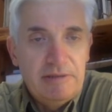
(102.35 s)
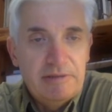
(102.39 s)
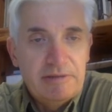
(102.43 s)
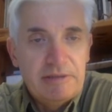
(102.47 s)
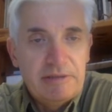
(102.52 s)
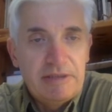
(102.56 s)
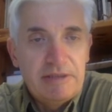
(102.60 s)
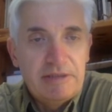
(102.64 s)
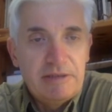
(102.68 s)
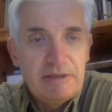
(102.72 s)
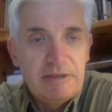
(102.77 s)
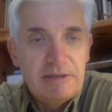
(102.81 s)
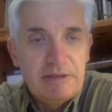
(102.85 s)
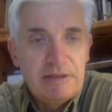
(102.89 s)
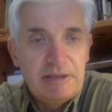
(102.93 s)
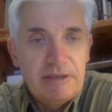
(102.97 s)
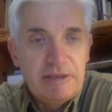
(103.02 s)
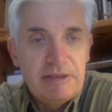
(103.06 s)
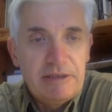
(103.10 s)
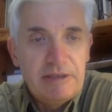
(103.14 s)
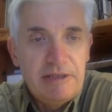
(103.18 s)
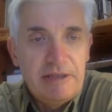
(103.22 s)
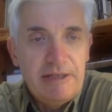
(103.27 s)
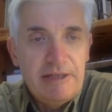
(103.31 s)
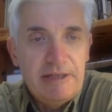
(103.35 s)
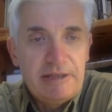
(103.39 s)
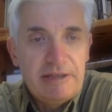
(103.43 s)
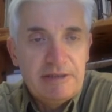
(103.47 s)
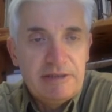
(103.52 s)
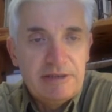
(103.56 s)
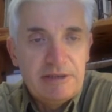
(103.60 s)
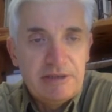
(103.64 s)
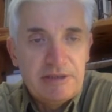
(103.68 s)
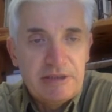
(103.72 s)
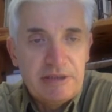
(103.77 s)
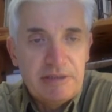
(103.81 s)
rendered in the
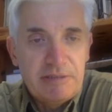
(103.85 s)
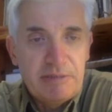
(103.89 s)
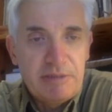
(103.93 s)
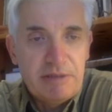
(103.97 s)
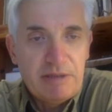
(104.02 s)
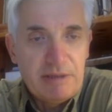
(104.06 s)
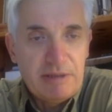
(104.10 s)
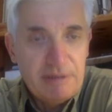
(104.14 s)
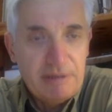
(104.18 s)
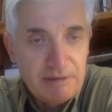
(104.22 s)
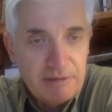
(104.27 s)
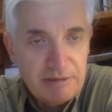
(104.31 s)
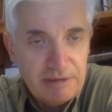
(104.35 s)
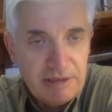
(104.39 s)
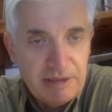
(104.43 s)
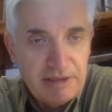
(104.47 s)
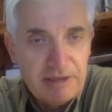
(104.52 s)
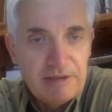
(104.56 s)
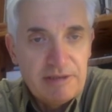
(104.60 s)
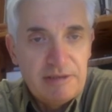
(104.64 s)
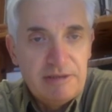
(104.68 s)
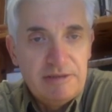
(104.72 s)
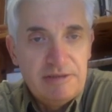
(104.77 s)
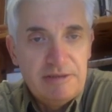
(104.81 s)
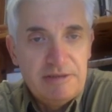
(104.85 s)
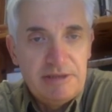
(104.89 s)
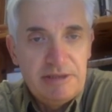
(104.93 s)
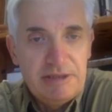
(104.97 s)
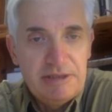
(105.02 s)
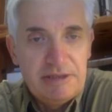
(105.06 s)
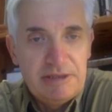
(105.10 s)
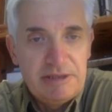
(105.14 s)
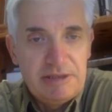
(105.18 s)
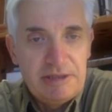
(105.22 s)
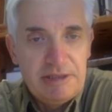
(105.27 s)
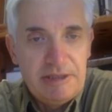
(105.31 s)
Latin script can read
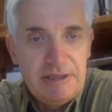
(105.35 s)
this,